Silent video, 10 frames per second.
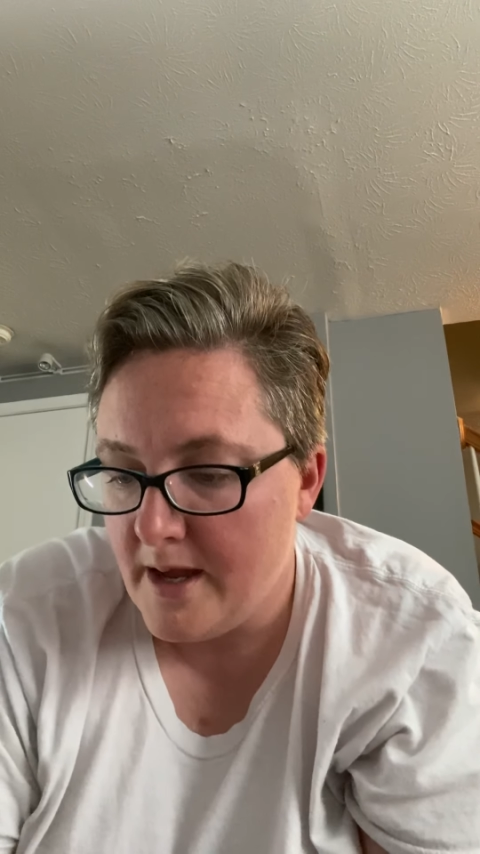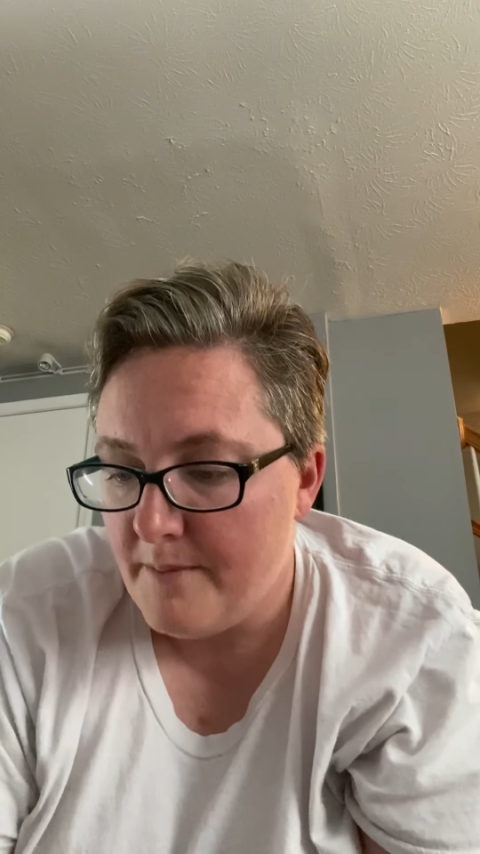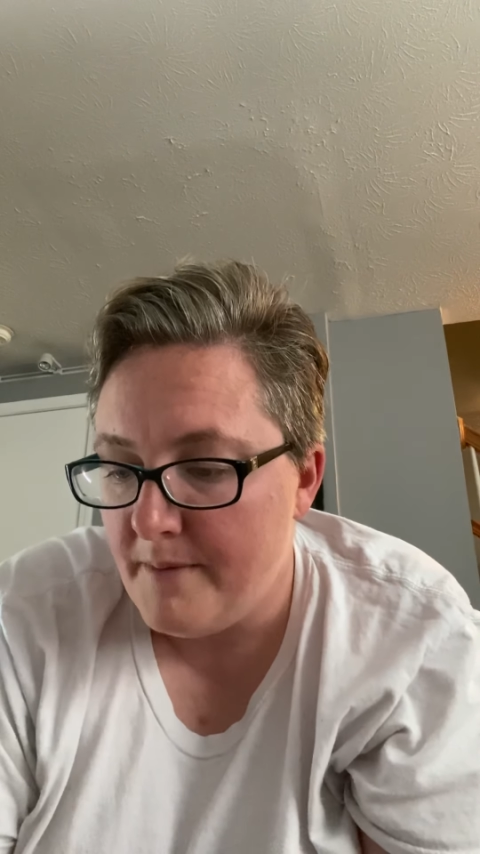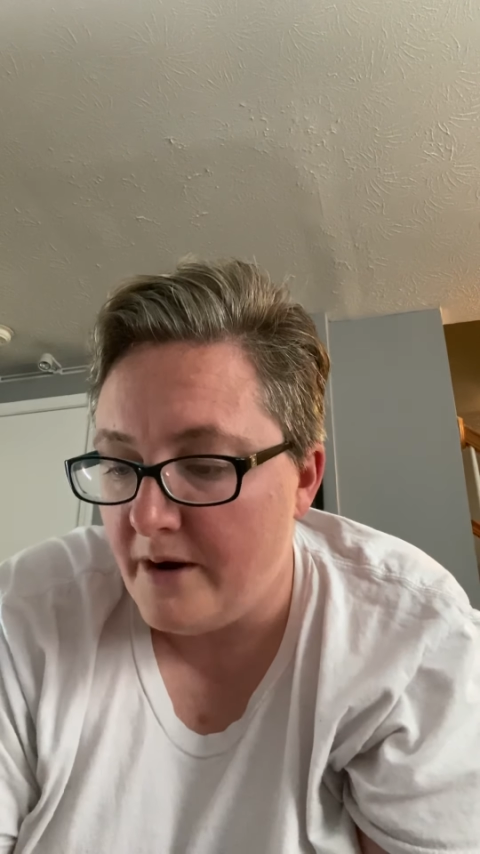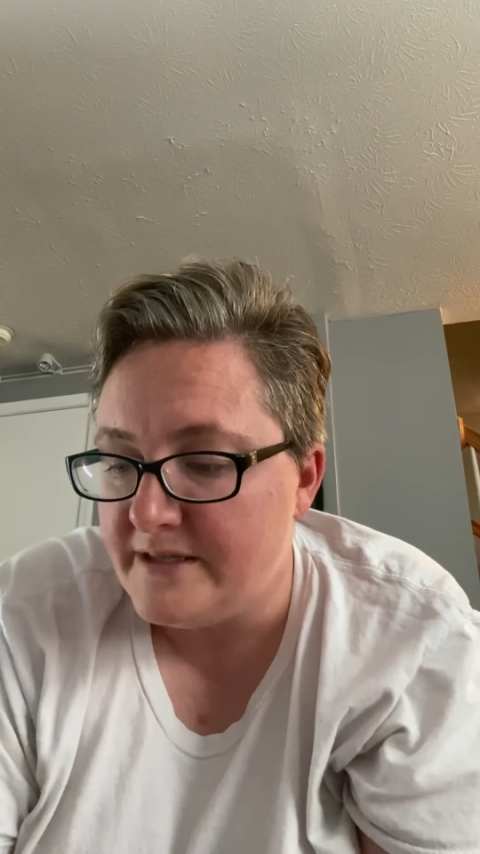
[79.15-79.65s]

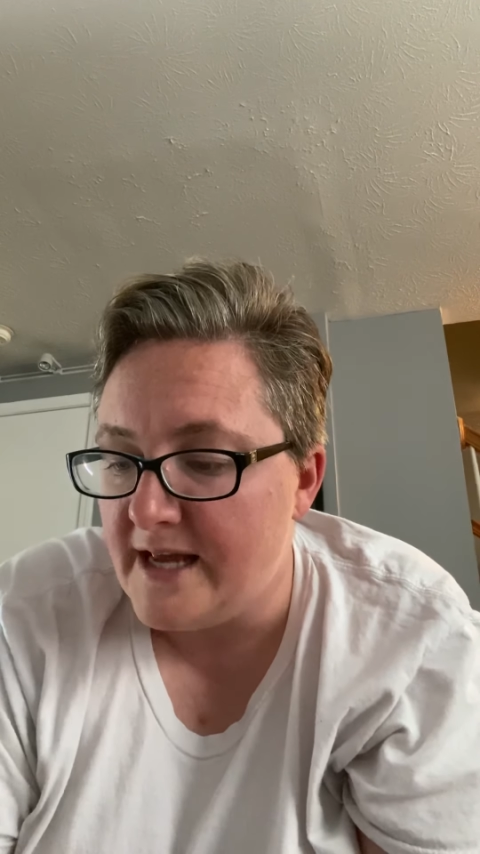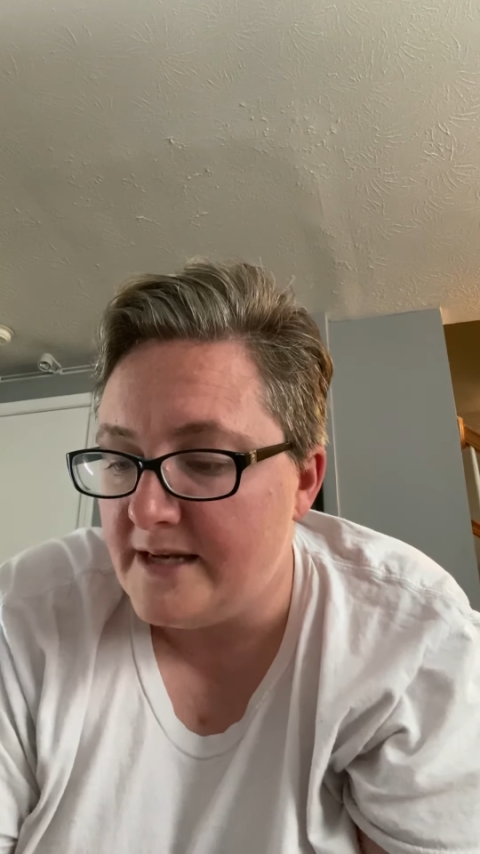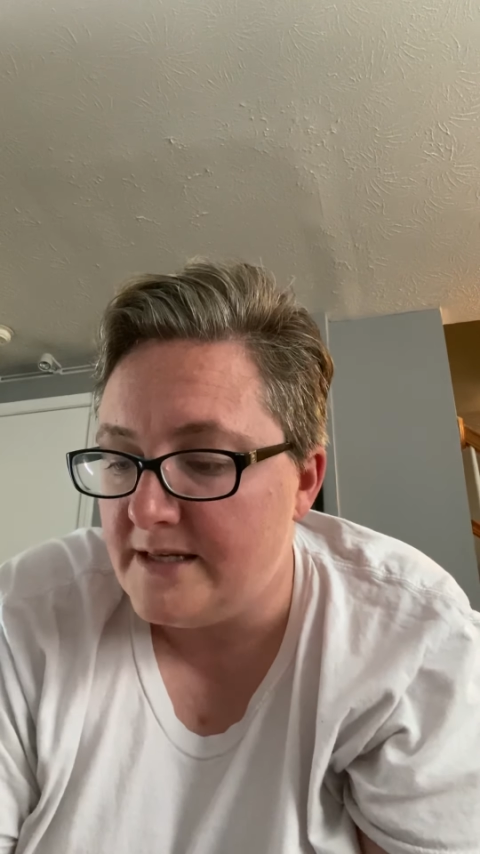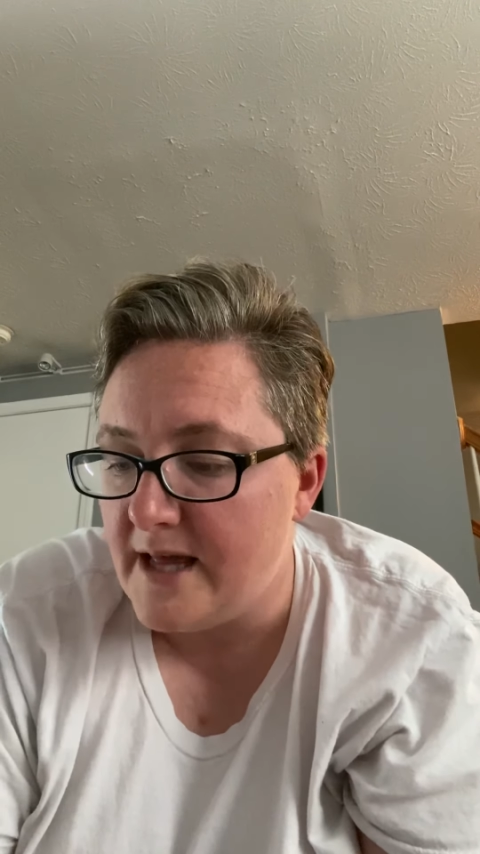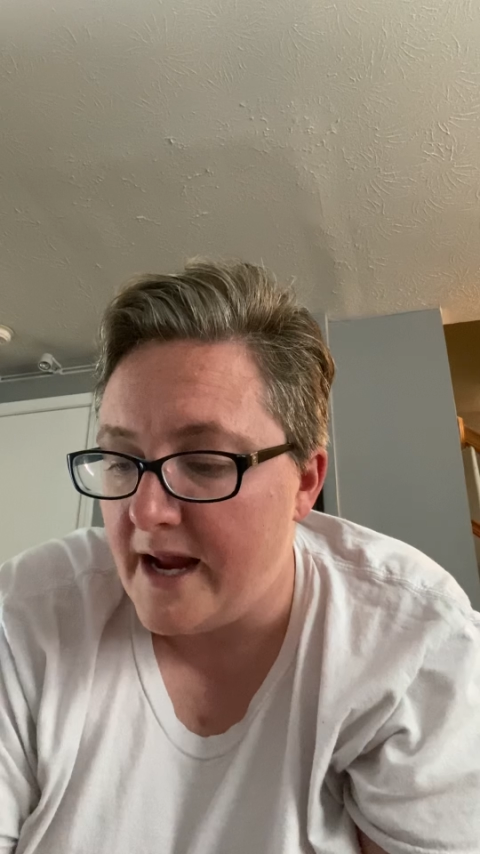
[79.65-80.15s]
Mary said
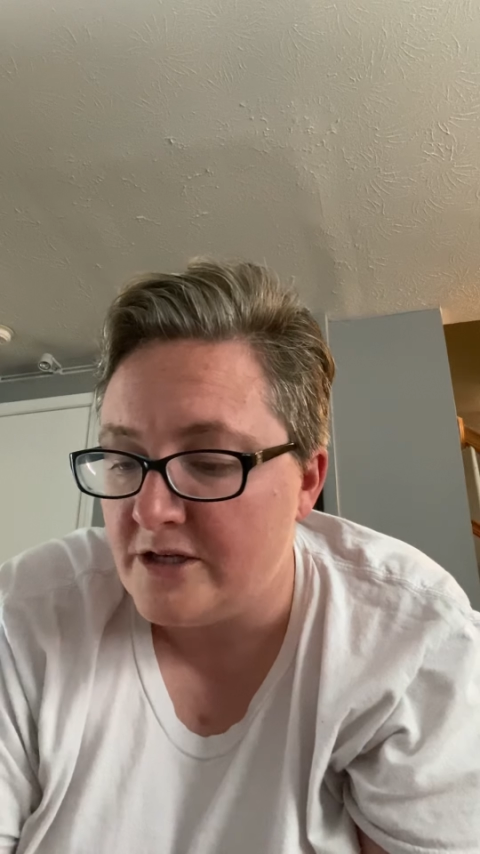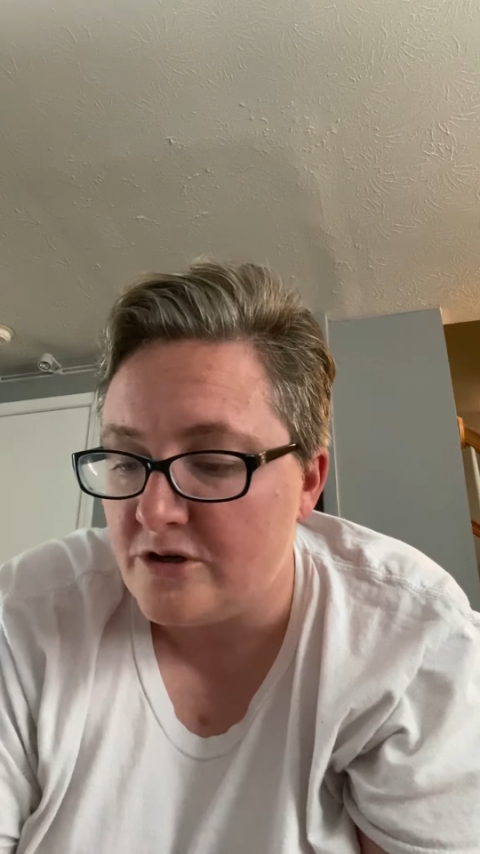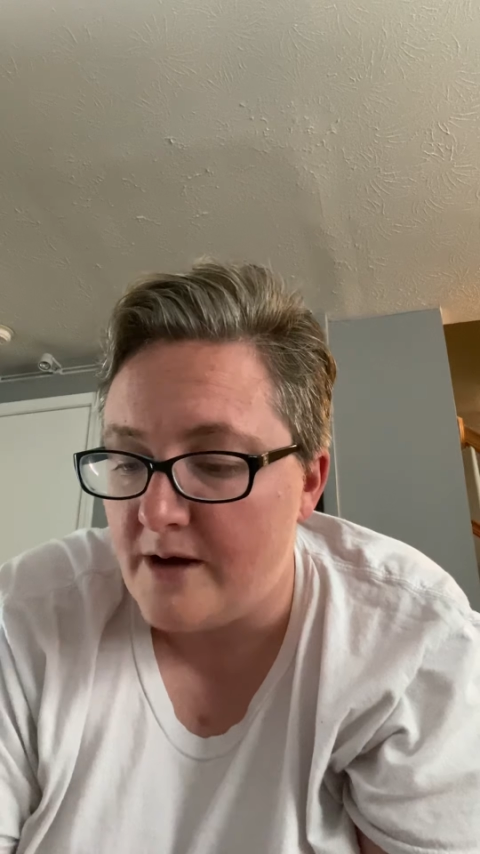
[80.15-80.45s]
to the angel,